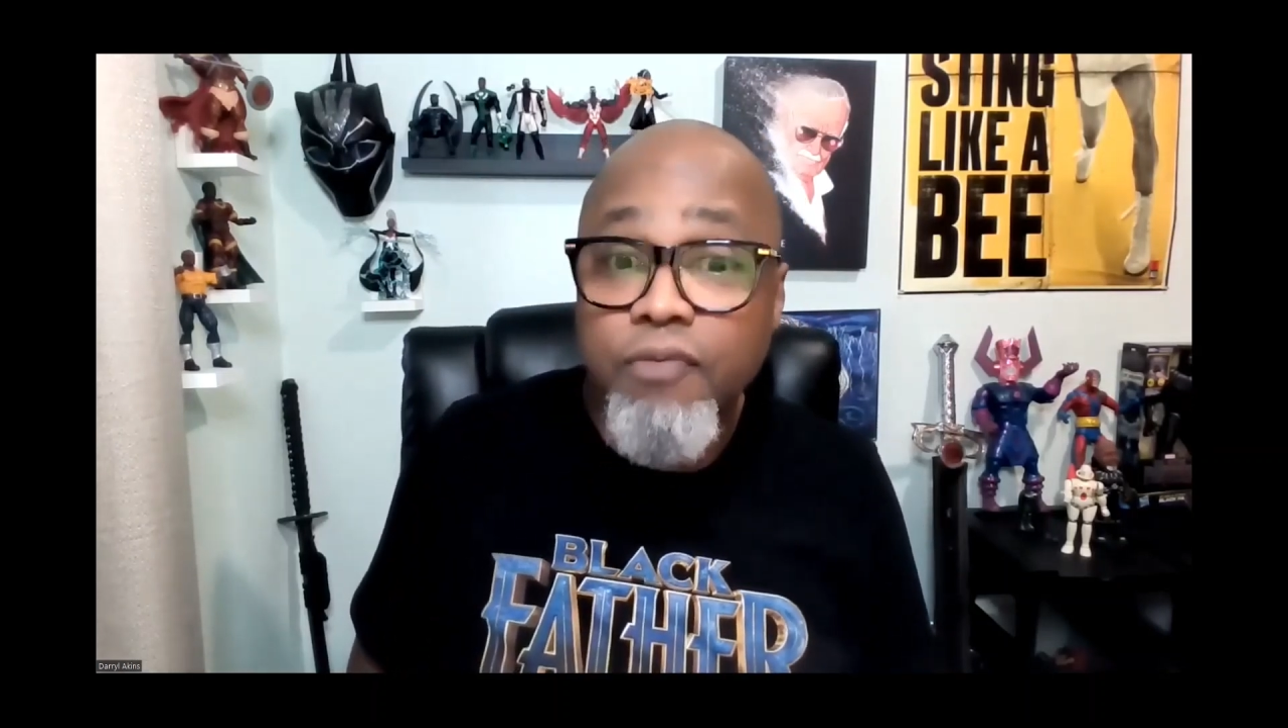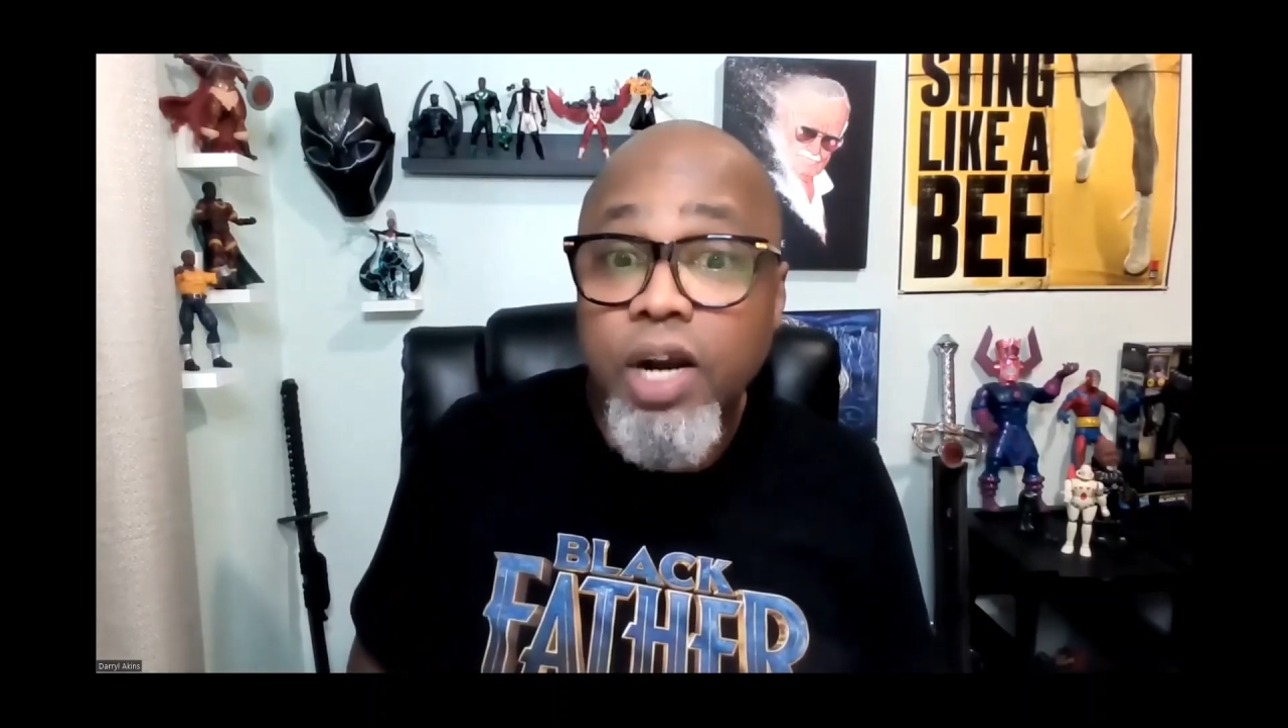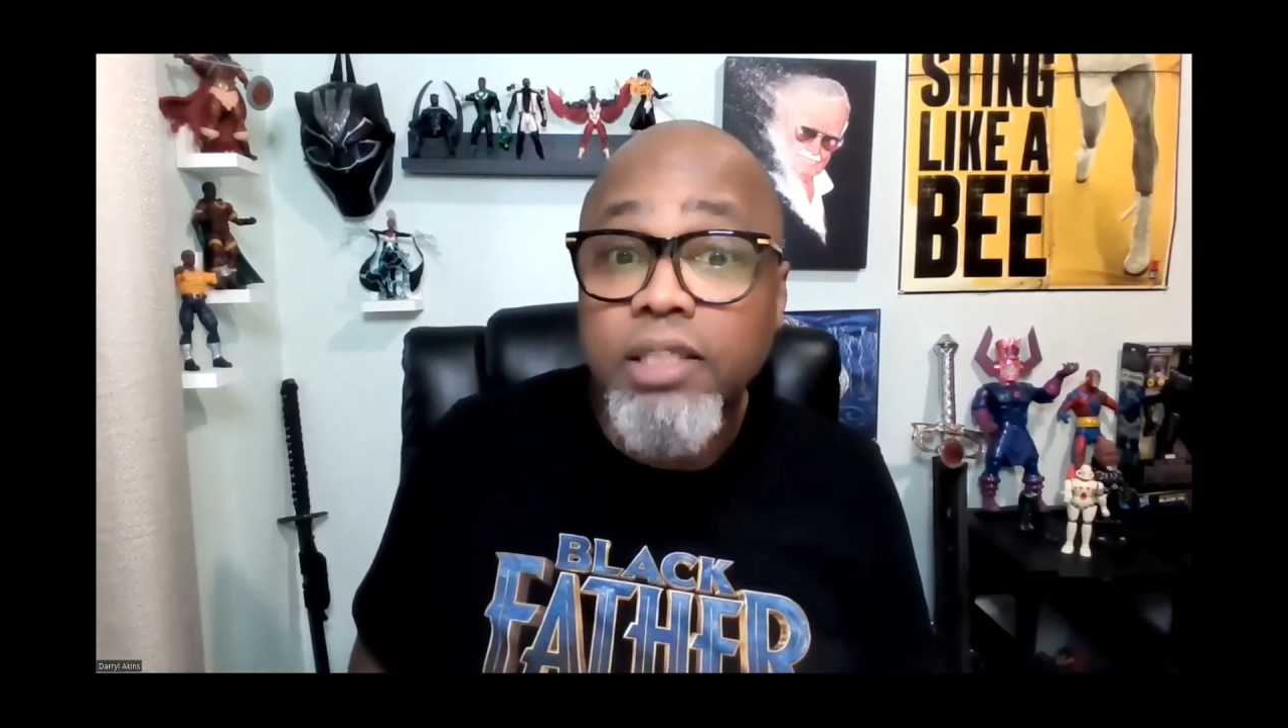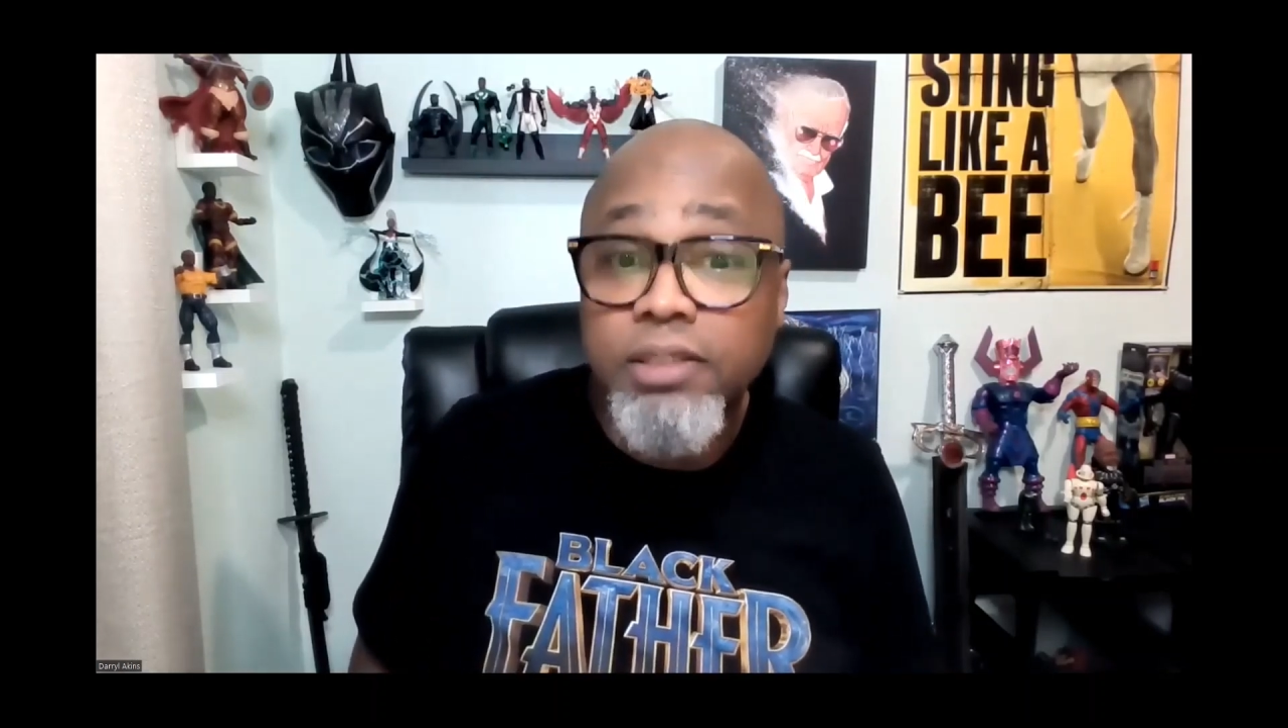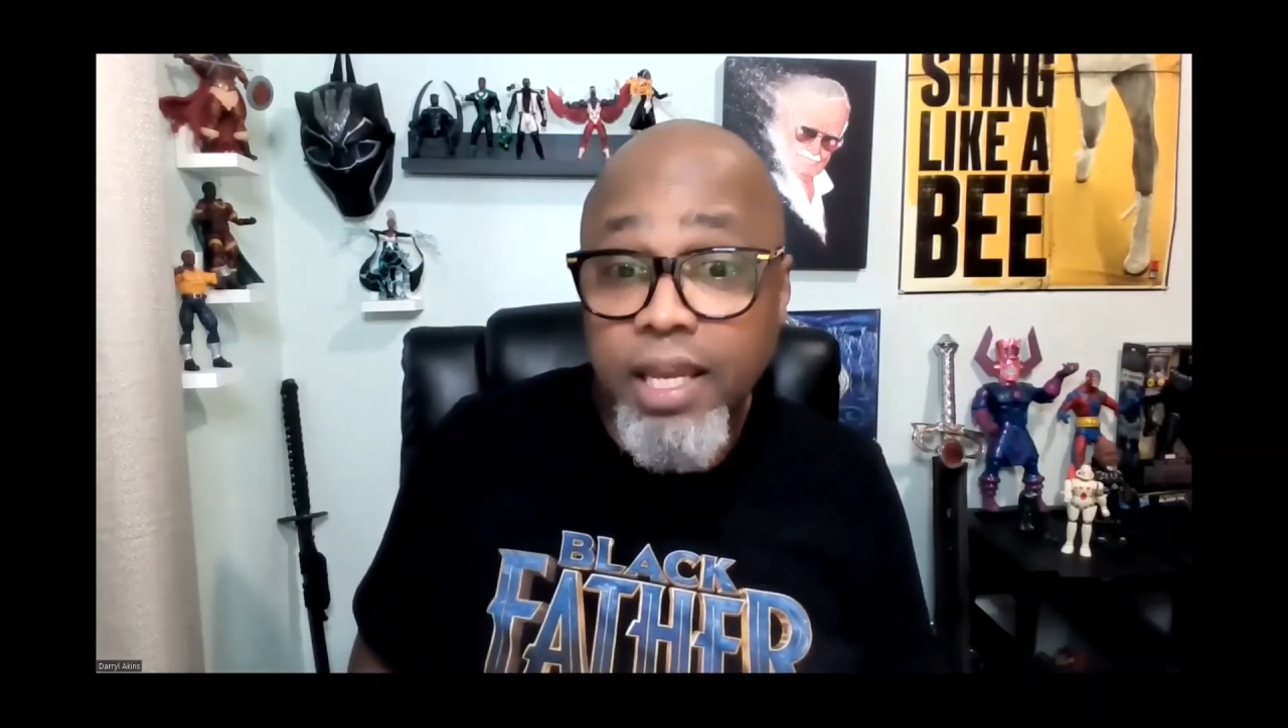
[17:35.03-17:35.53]

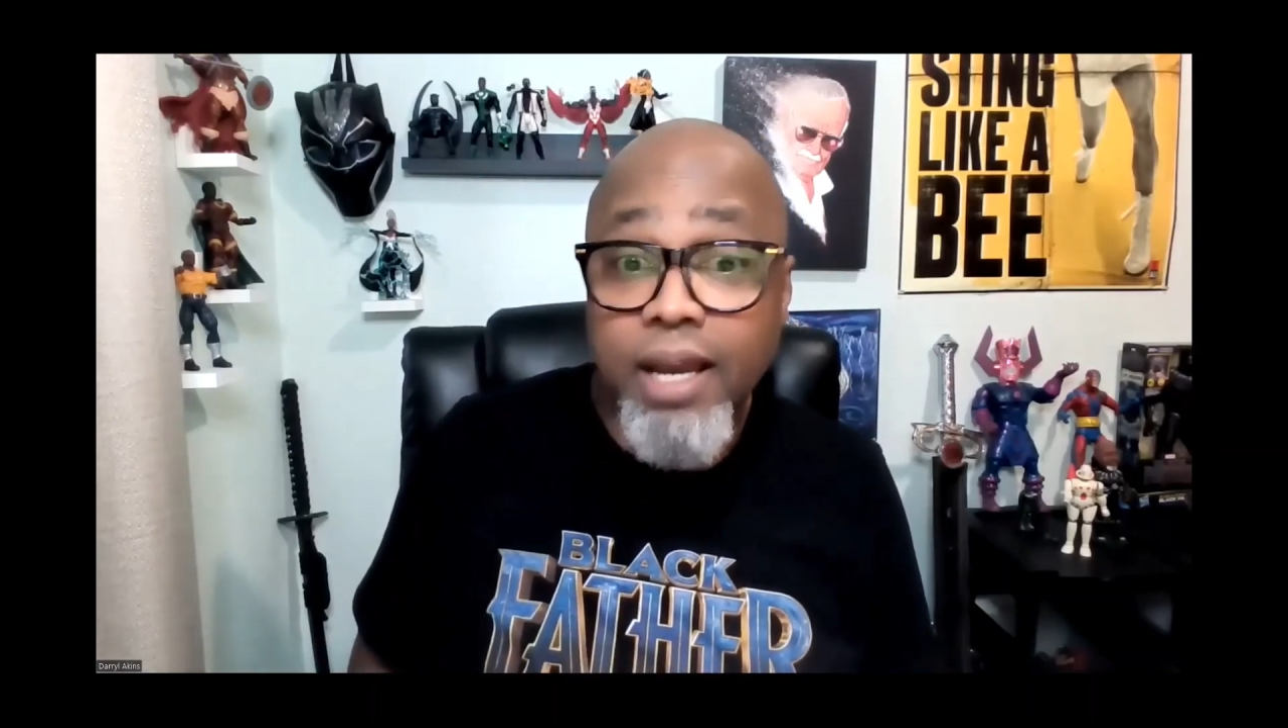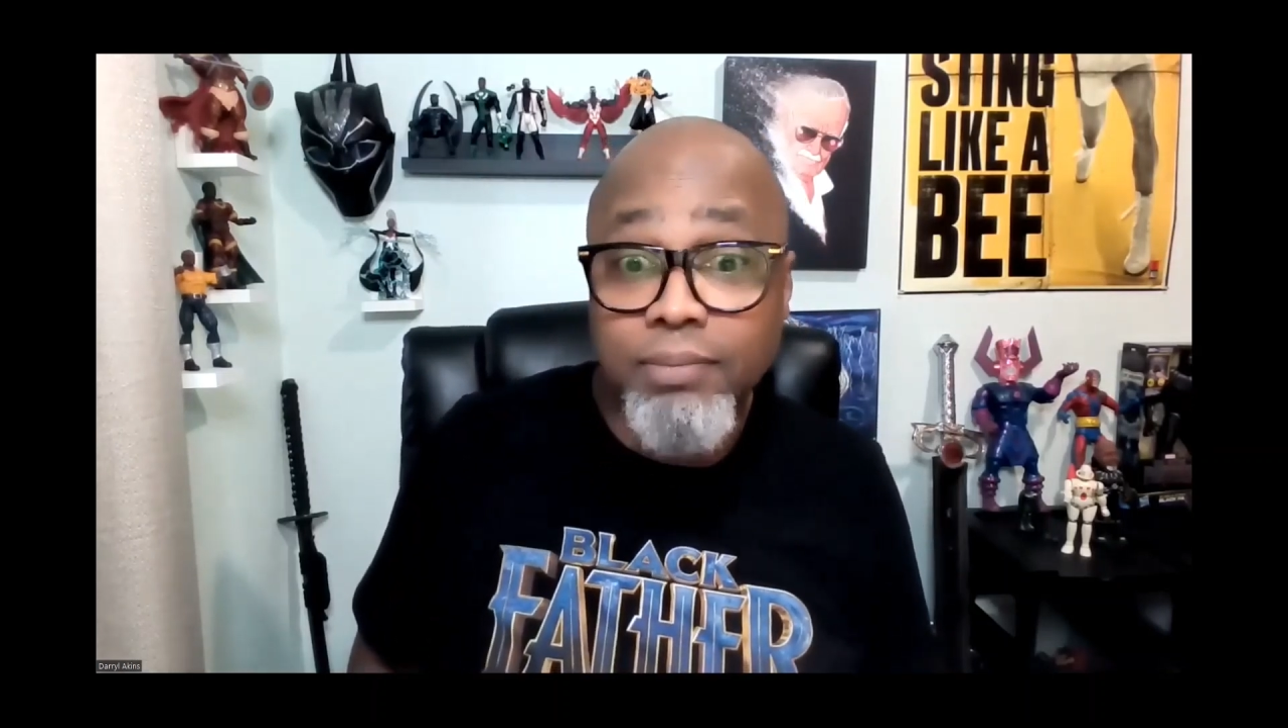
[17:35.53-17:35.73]
fucking say